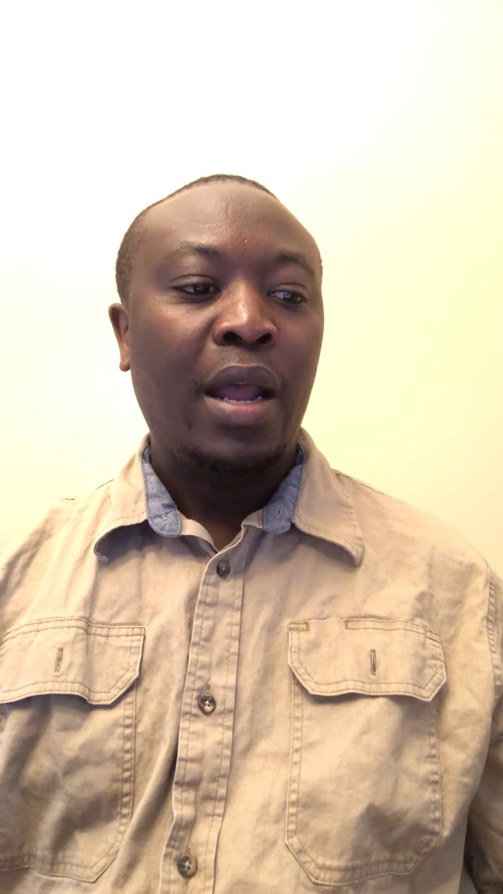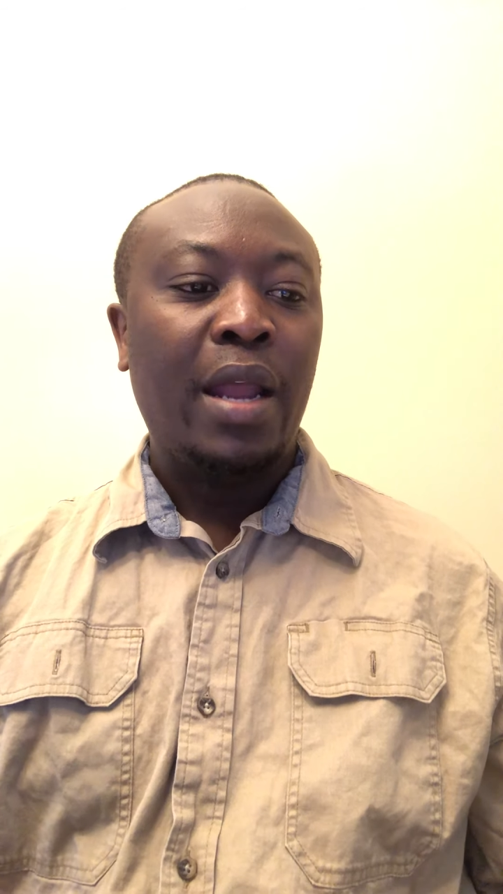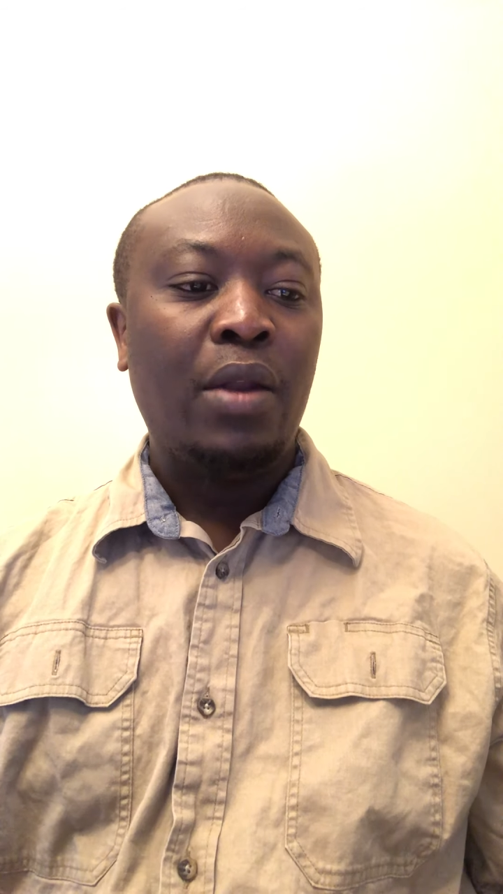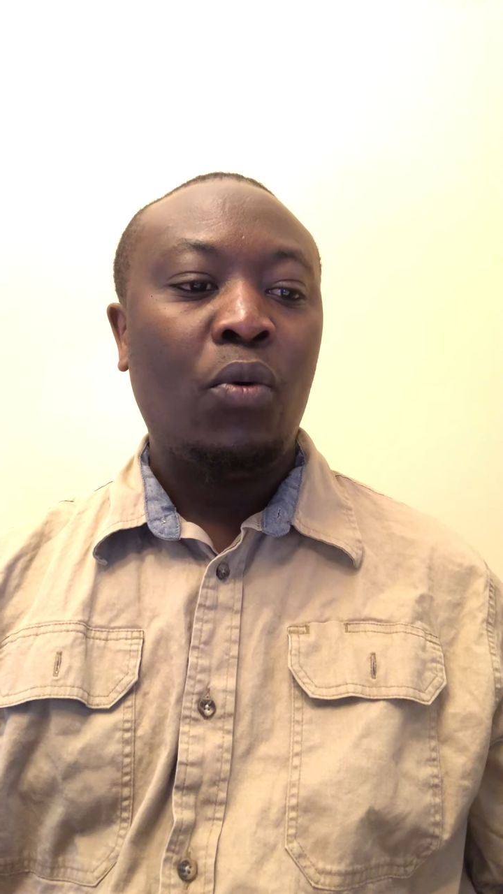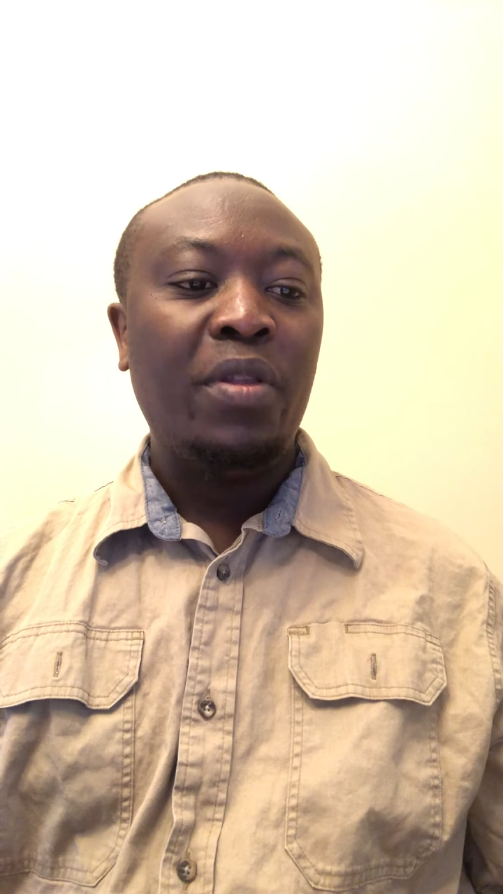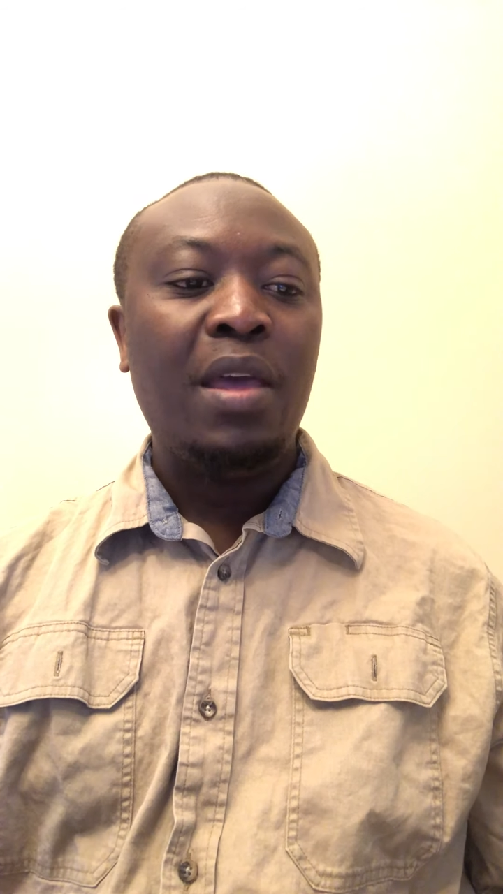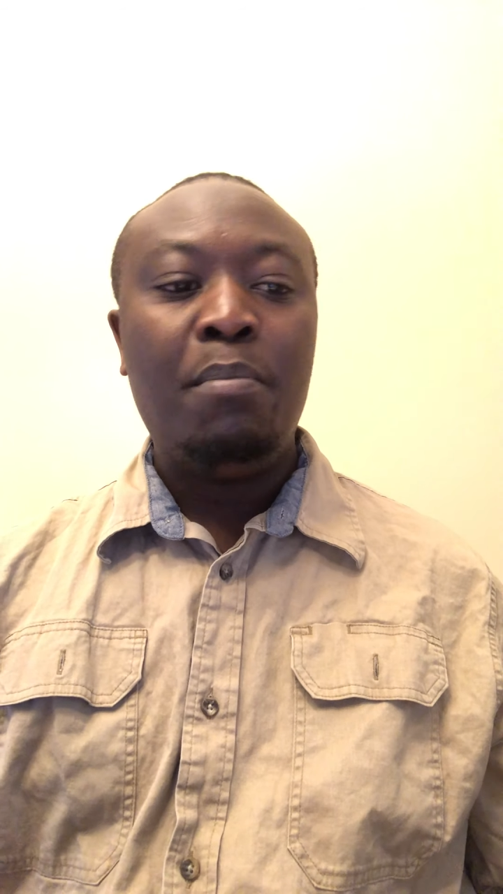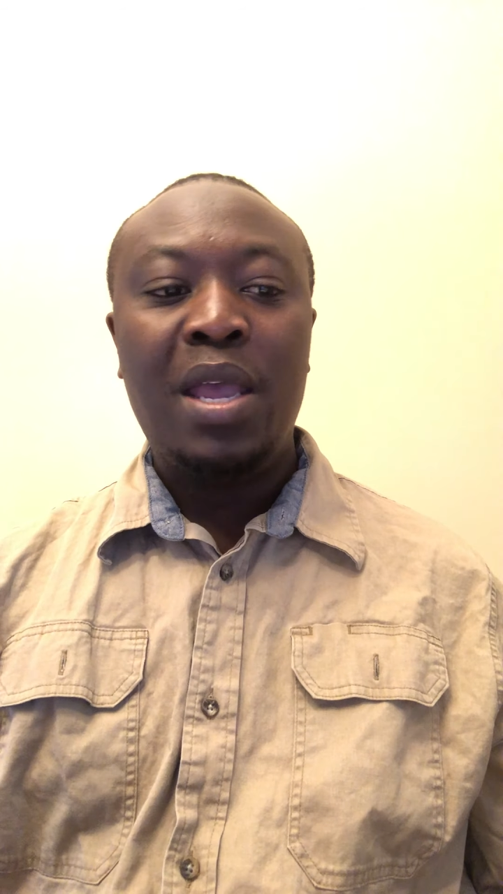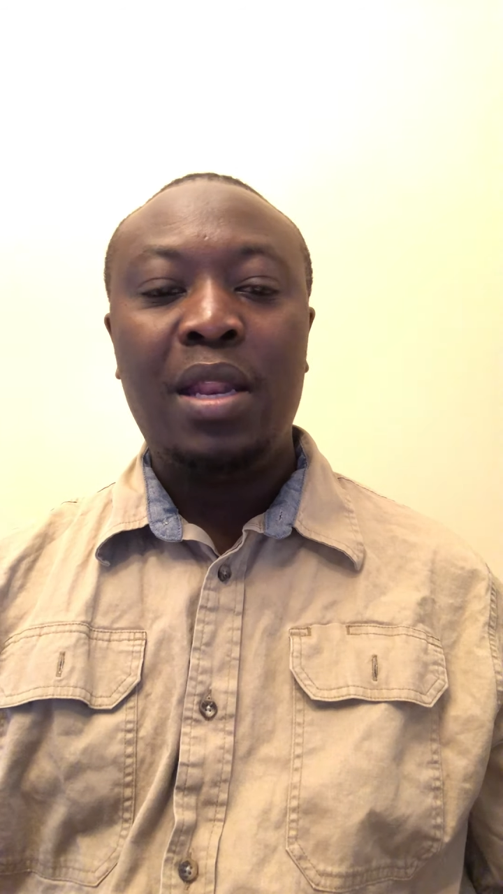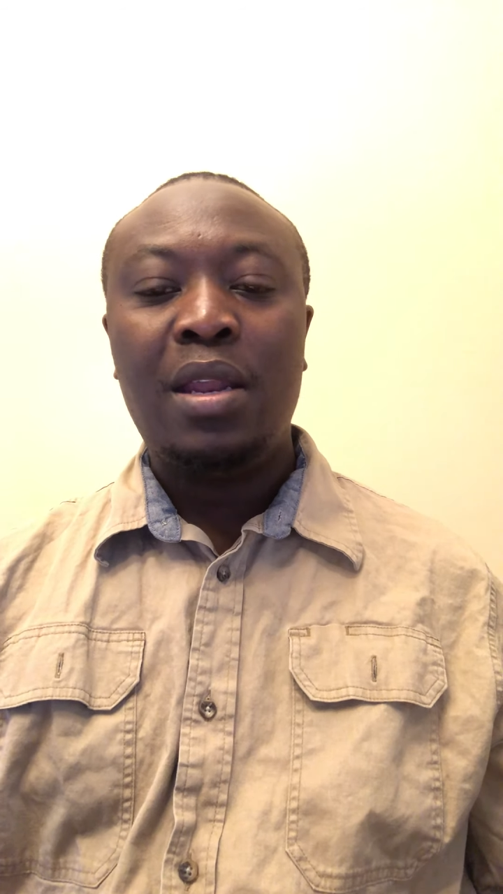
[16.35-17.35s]
and what they
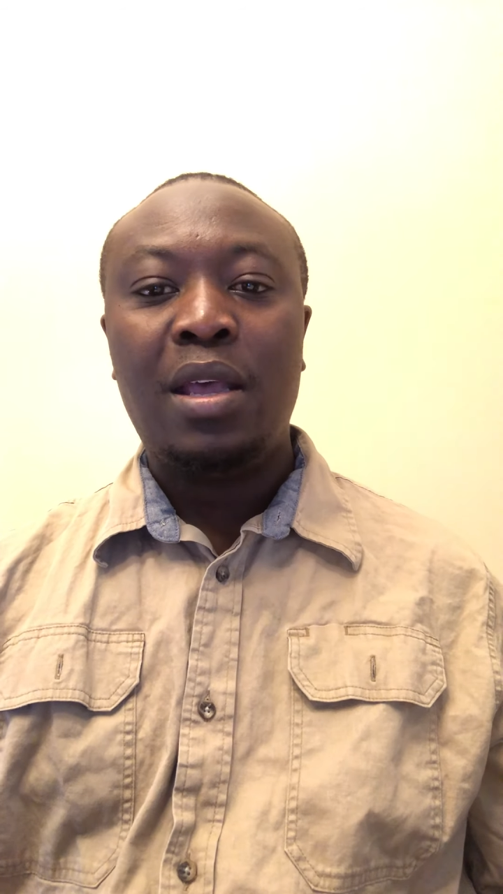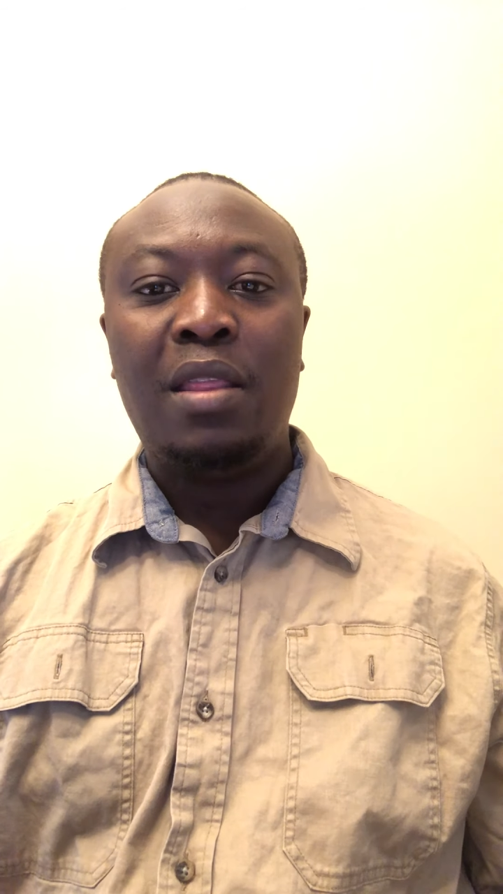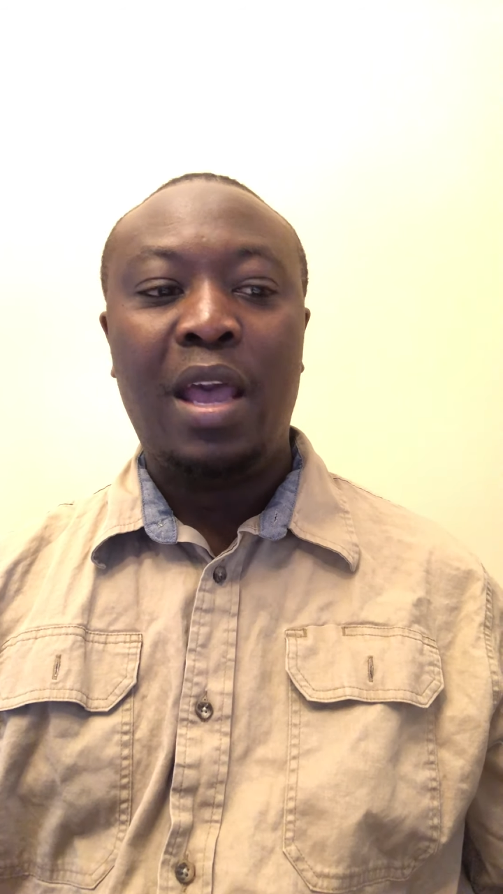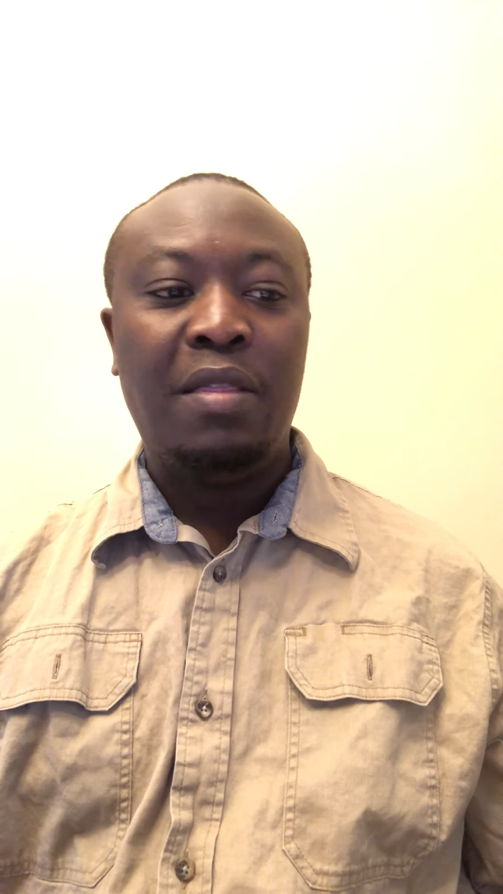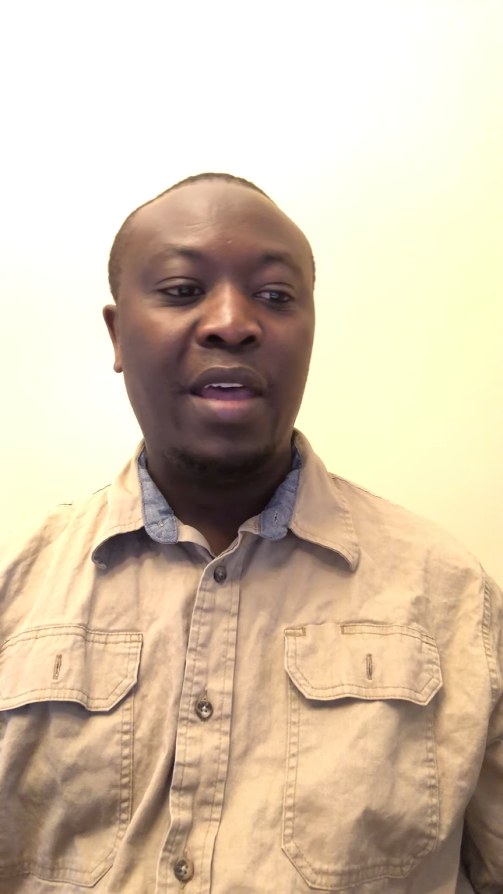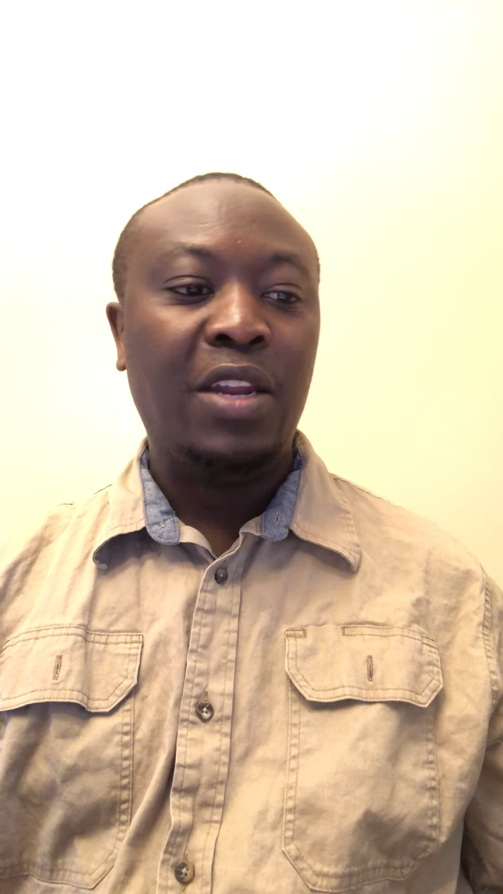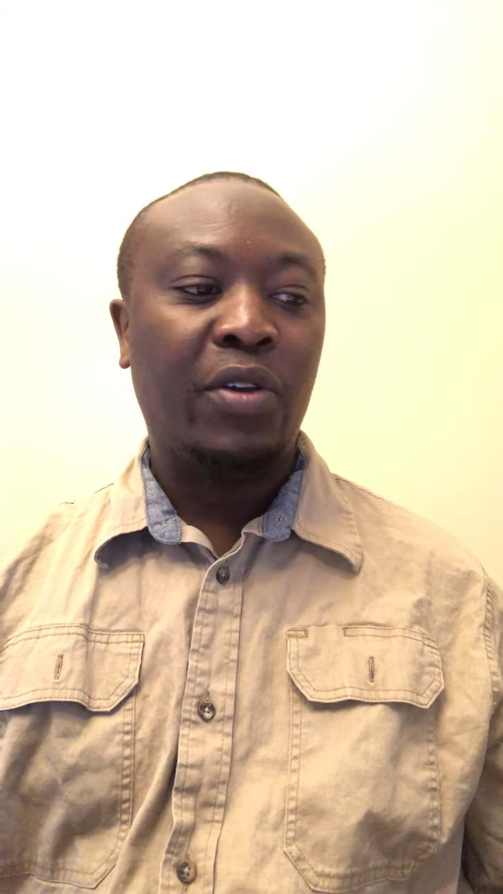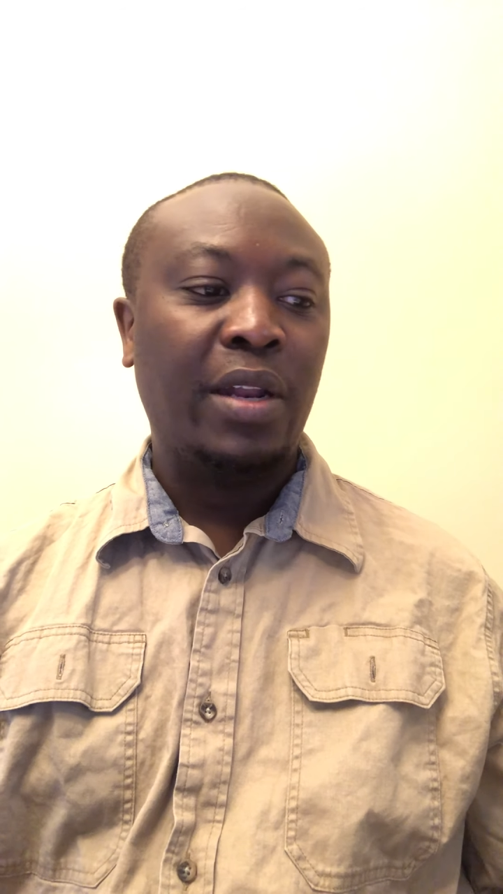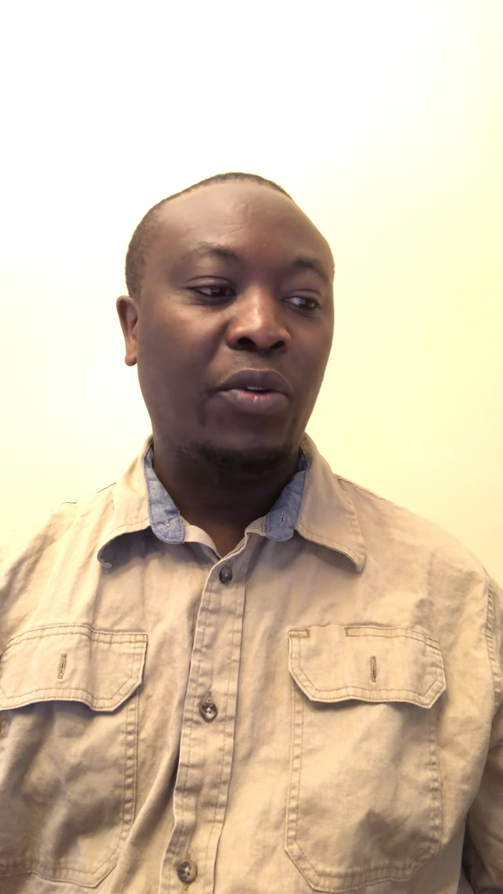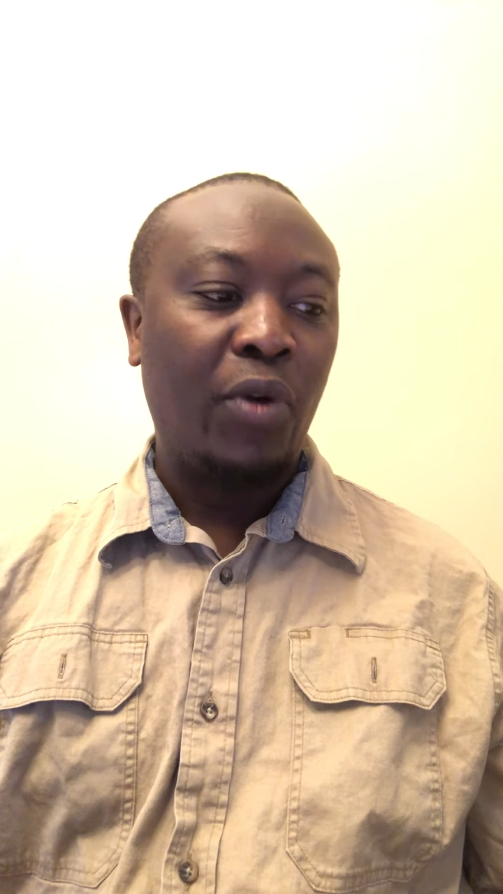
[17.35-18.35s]
mean, and then you
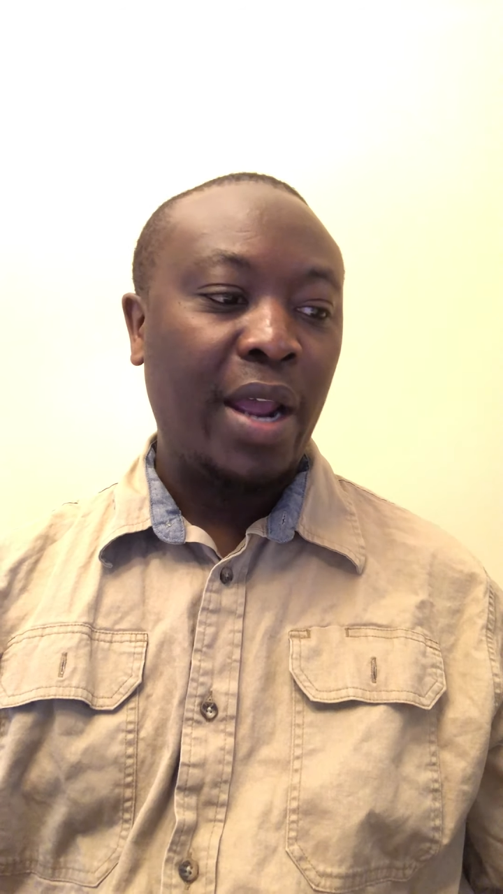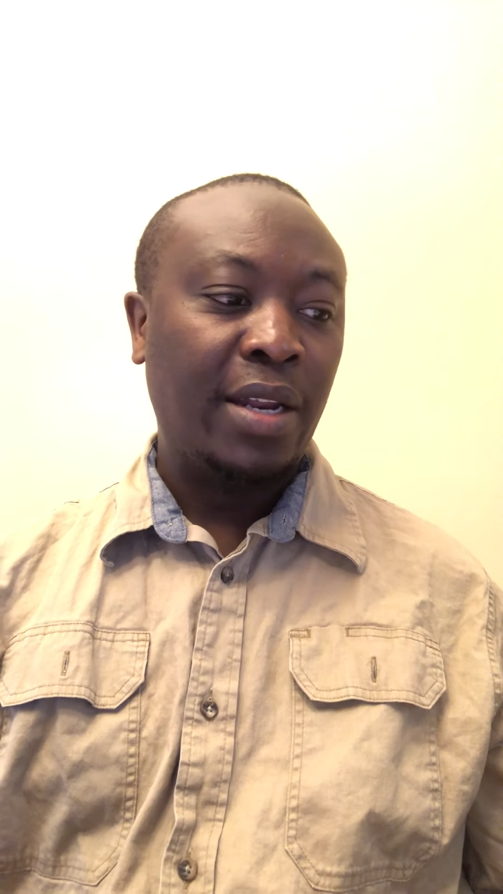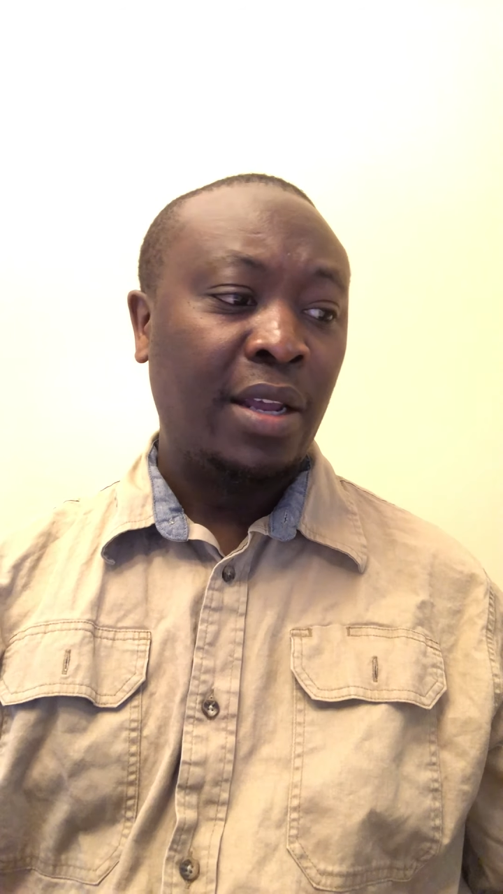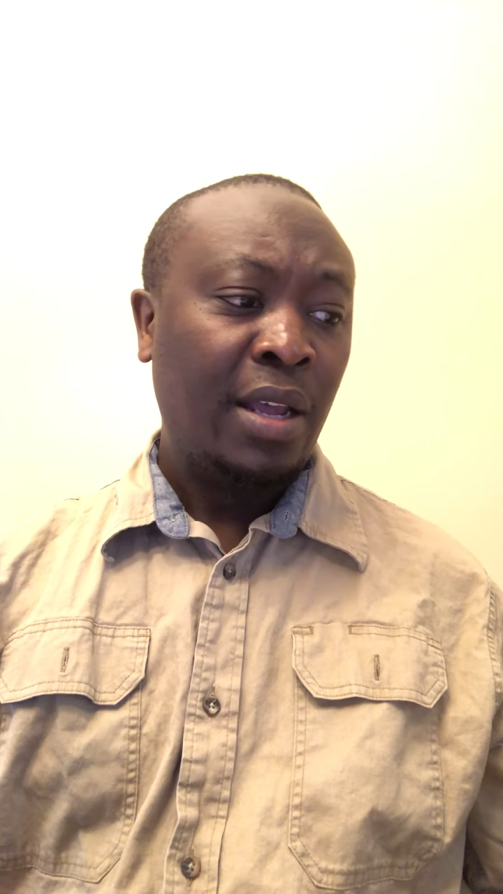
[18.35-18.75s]
can write.